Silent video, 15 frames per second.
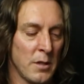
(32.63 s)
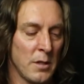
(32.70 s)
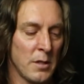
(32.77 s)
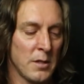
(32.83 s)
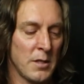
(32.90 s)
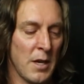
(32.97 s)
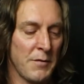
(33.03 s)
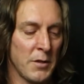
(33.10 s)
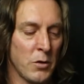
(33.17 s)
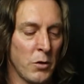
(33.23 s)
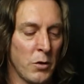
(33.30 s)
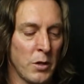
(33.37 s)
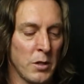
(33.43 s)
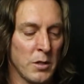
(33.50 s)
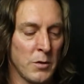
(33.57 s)
7th
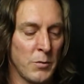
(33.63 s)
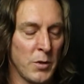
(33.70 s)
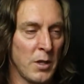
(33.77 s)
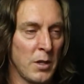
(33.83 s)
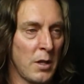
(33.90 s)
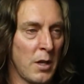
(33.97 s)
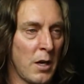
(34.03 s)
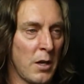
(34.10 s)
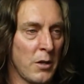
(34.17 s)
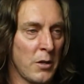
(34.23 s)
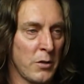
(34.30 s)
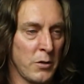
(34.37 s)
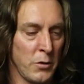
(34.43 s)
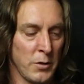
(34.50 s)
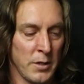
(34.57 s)
chords, but I'll
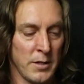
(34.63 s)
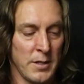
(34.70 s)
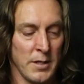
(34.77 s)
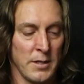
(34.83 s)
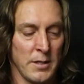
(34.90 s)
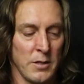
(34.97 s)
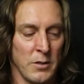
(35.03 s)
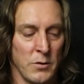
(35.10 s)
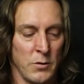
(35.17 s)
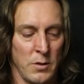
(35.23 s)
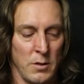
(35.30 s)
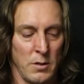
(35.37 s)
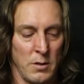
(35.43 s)
do in the 6s.